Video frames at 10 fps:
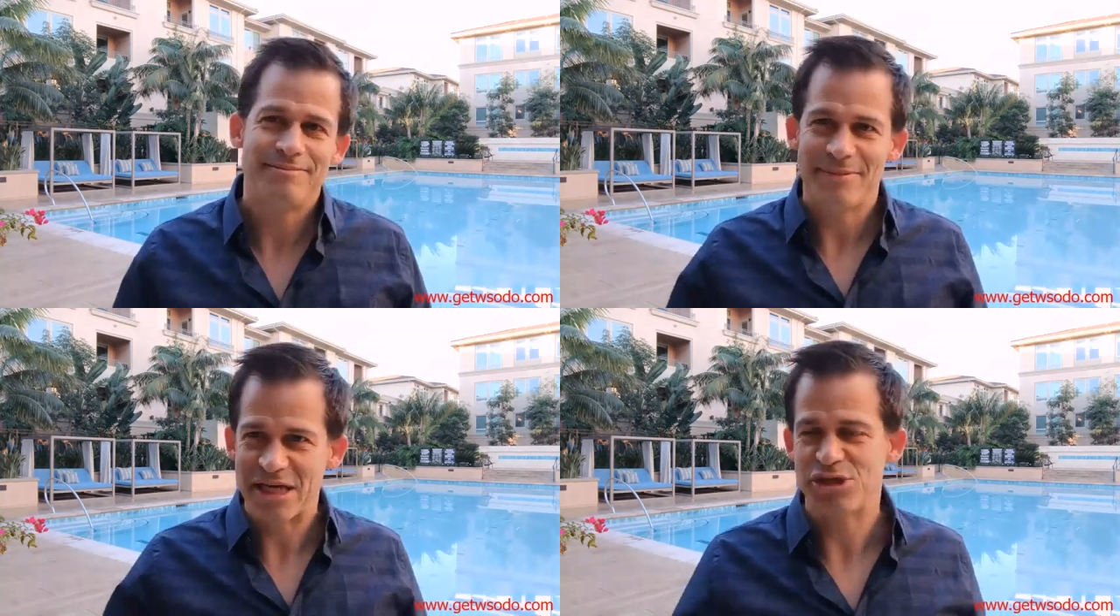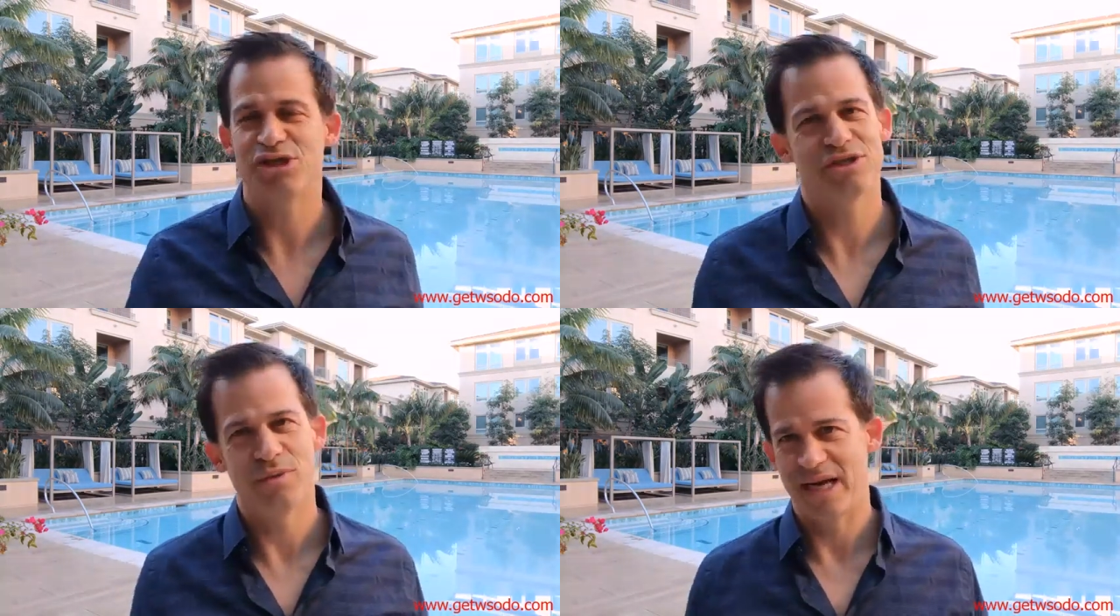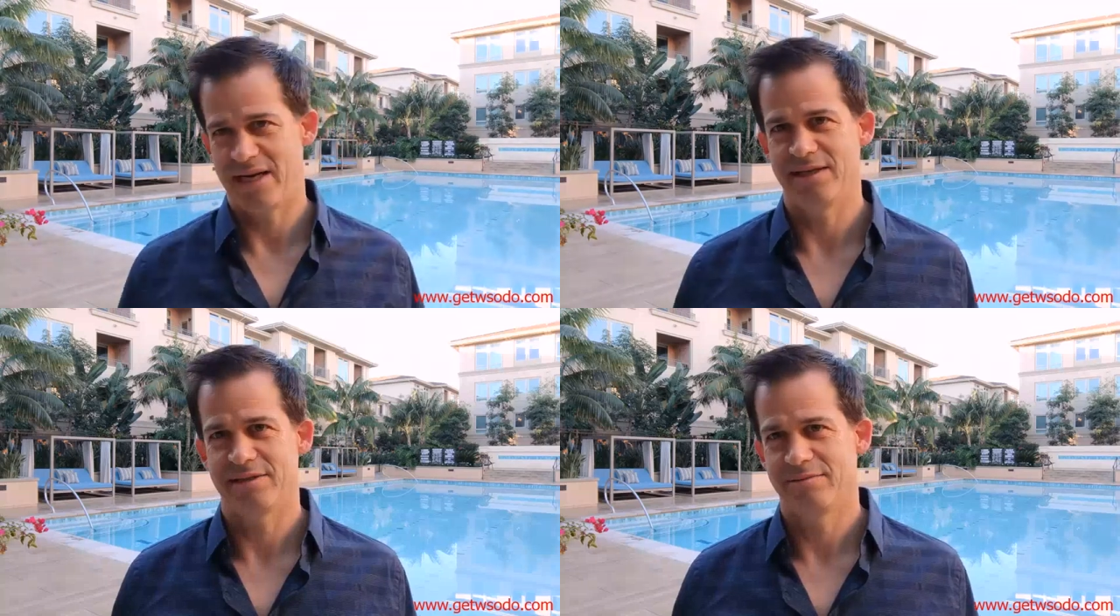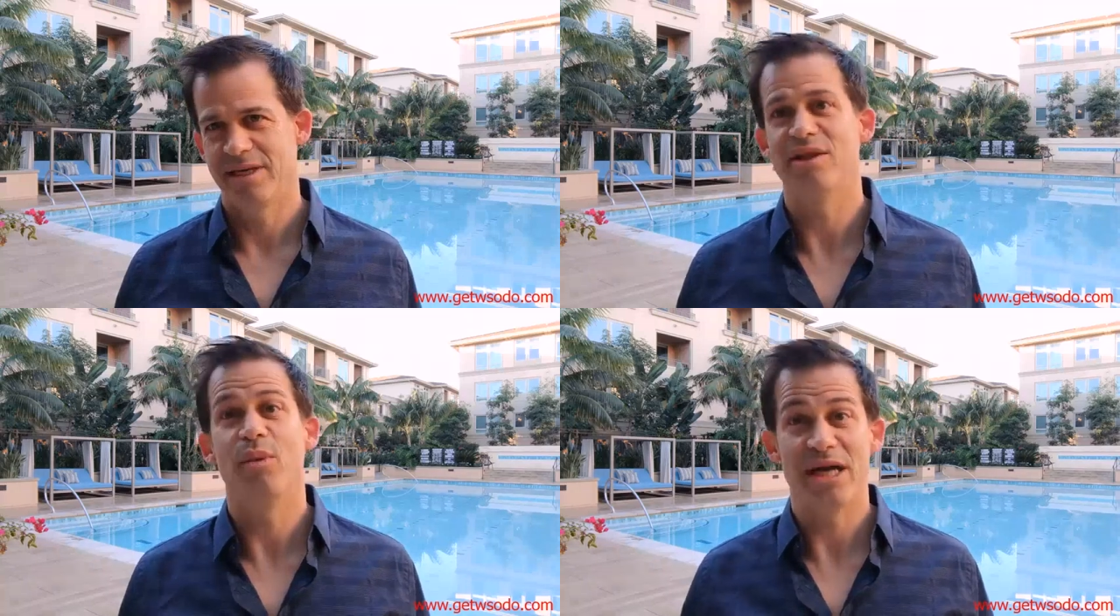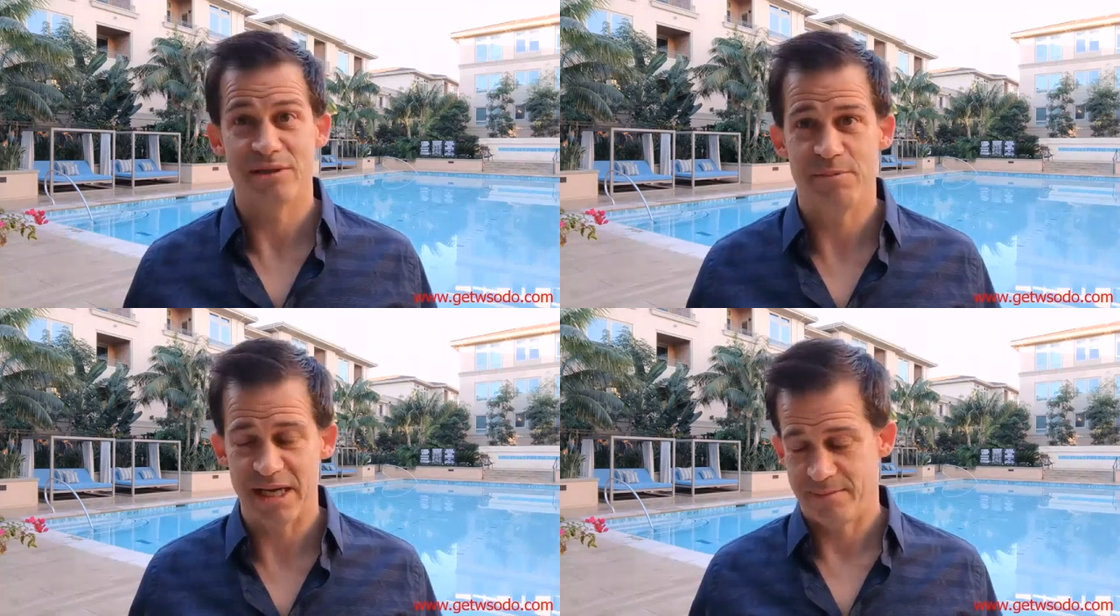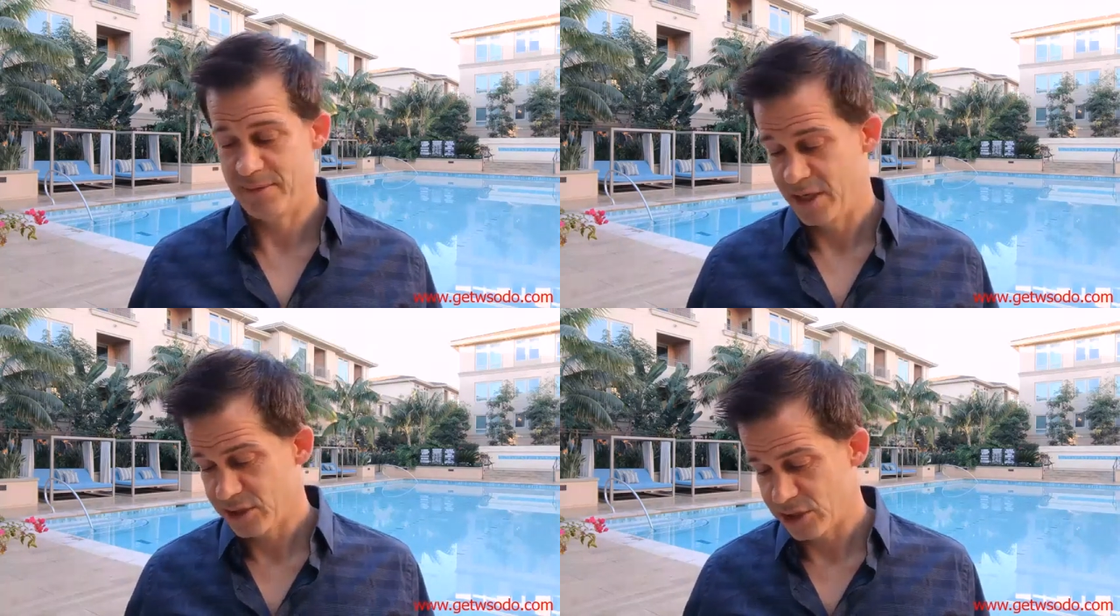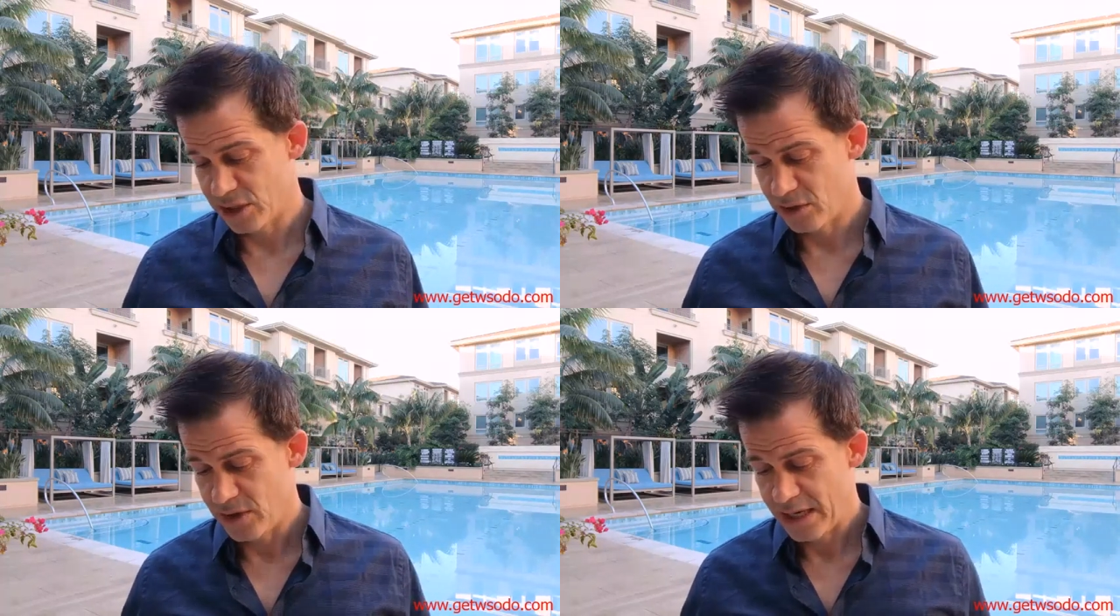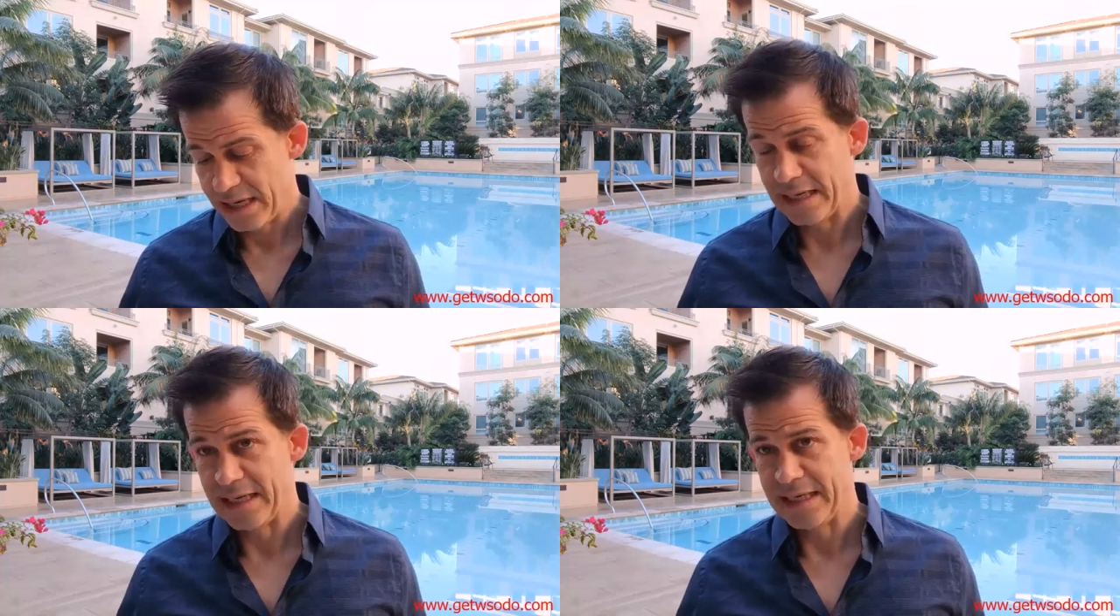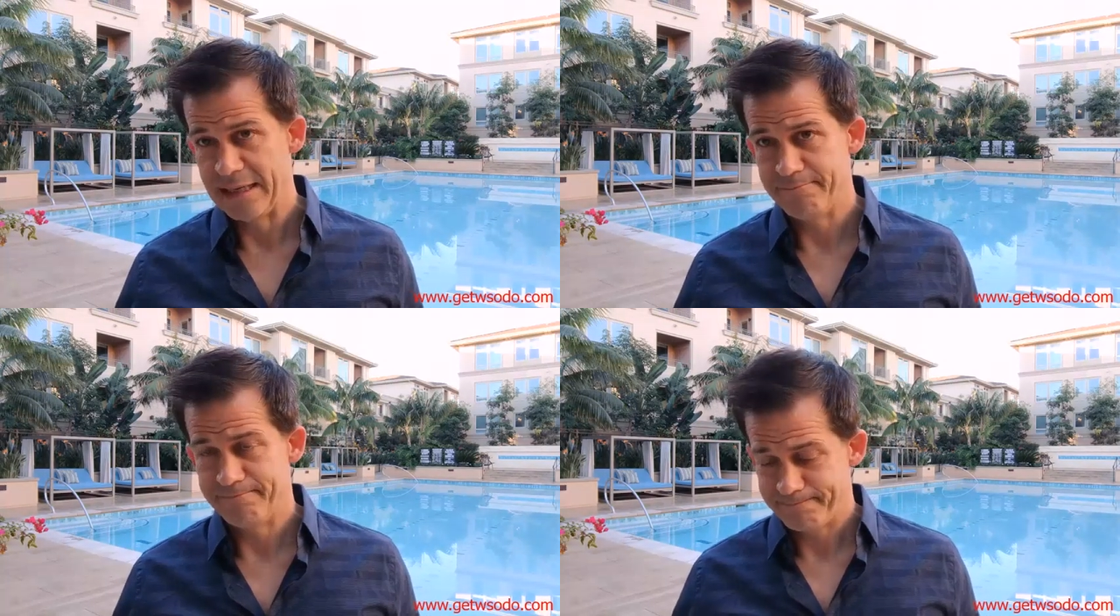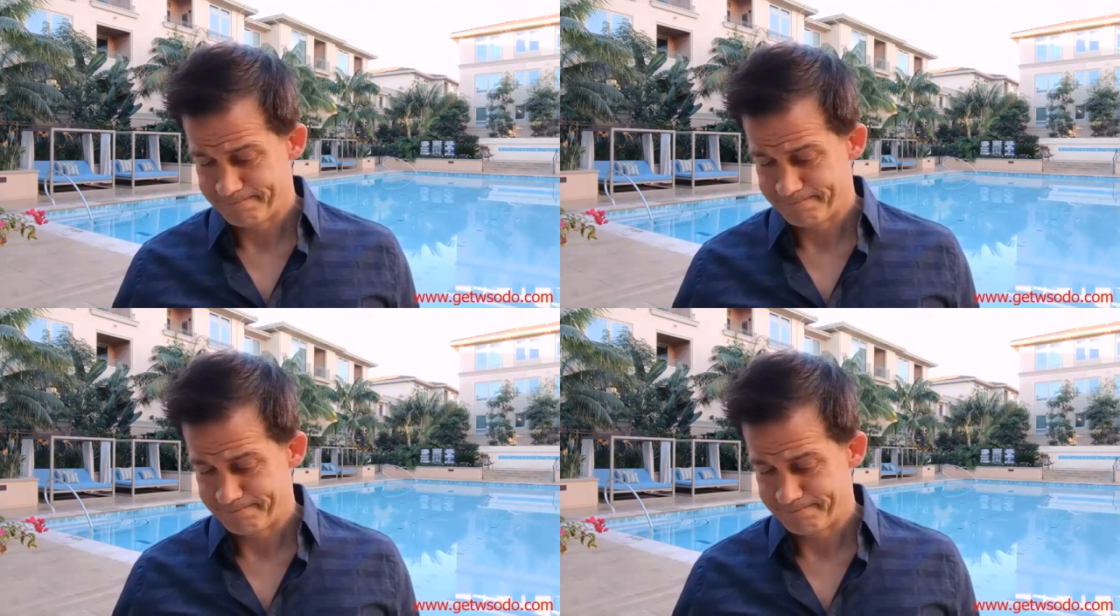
That's just the way it is and the way it's been. So I